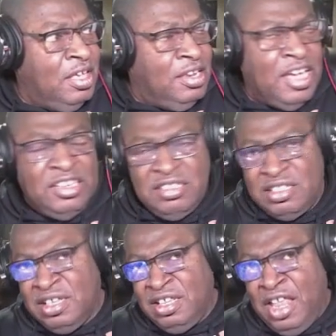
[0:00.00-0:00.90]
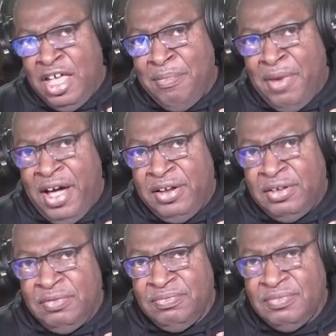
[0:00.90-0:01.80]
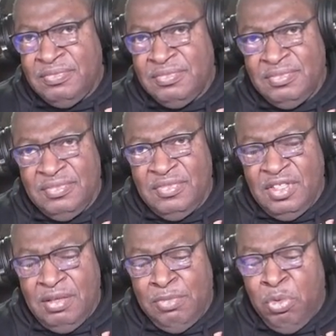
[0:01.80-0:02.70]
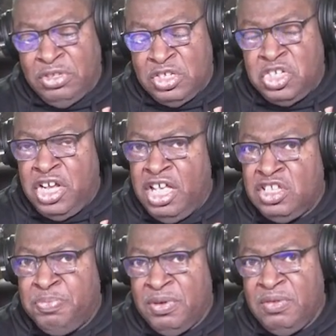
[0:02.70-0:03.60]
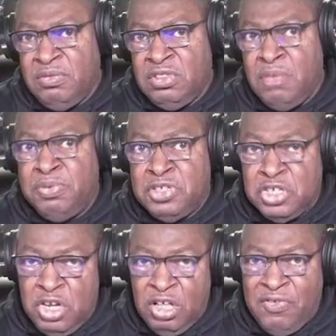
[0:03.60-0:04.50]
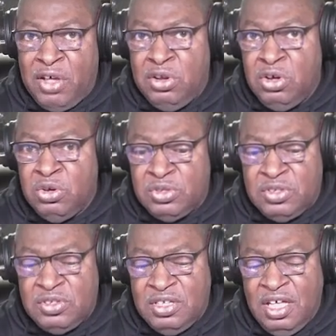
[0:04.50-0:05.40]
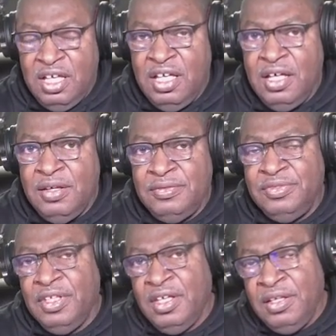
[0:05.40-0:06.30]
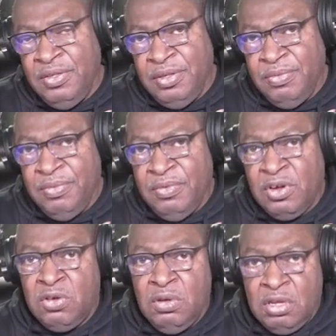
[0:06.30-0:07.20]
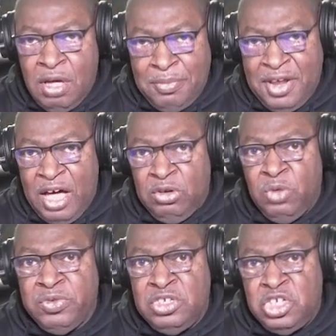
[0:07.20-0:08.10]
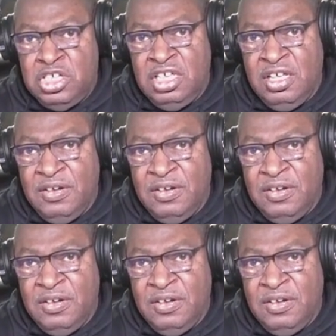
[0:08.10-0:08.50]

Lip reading: Now this is still in A minor, but we just changed the positioning of our notes. Come down on the G.